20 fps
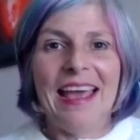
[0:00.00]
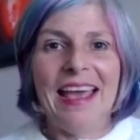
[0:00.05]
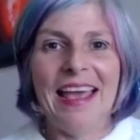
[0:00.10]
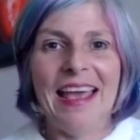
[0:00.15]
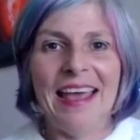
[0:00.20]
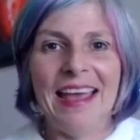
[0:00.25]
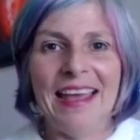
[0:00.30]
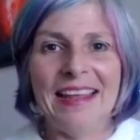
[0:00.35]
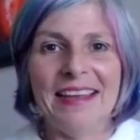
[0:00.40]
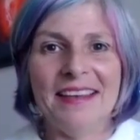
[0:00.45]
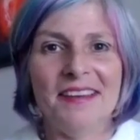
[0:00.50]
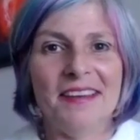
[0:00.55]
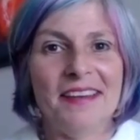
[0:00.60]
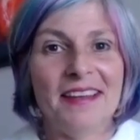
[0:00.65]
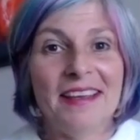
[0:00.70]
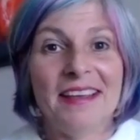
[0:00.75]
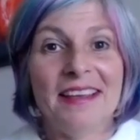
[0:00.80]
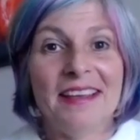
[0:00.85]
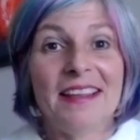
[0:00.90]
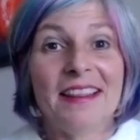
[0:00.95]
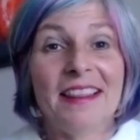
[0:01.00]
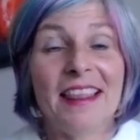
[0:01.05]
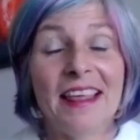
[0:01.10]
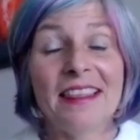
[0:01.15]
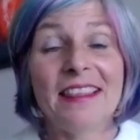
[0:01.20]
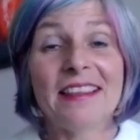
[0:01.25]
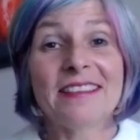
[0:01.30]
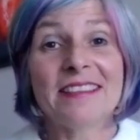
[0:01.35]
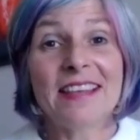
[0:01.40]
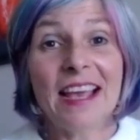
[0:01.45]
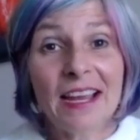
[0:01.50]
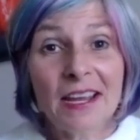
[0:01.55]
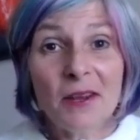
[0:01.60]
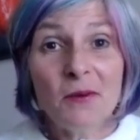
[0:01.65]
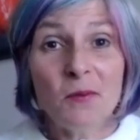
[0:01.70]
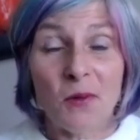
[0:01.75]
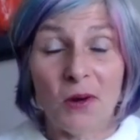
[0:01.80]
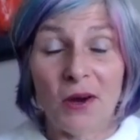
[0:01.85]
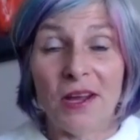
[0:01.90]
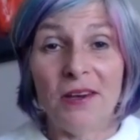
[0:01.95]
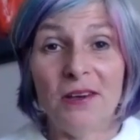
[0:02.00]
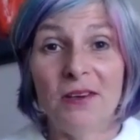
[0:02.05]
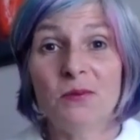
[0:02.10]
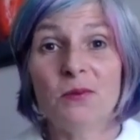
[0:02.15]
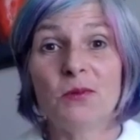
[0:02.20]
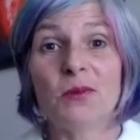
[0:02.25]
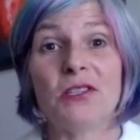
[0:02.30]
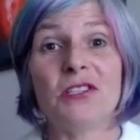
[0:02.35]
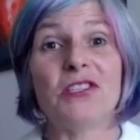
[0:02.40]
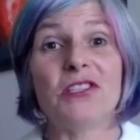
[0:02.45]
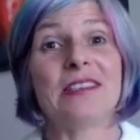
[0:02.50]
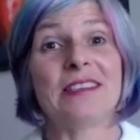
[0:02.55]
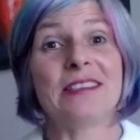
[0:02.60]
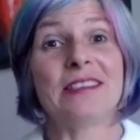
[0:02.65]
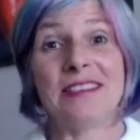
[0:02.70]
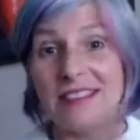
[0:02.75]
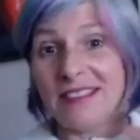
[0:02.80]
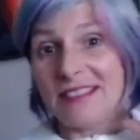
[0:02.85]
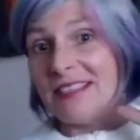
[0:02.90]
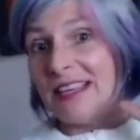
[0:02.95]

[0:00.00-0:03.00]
and then the second one which is